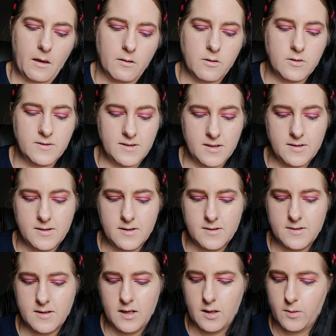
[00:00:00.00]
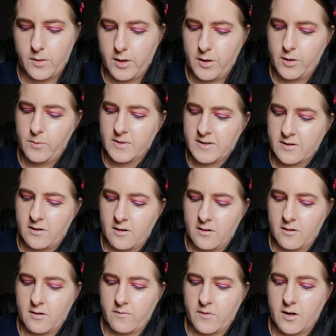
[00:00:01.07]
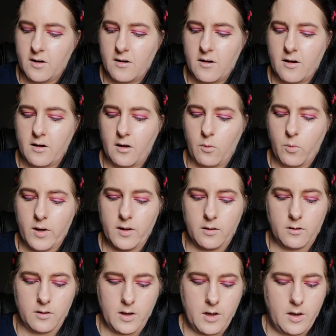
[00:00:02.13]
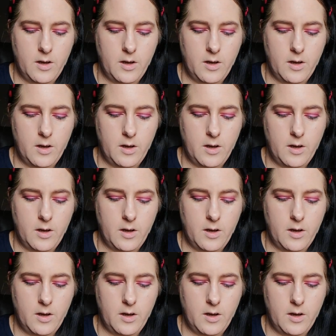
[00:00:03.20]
because this is the only new mascara I've got, and I will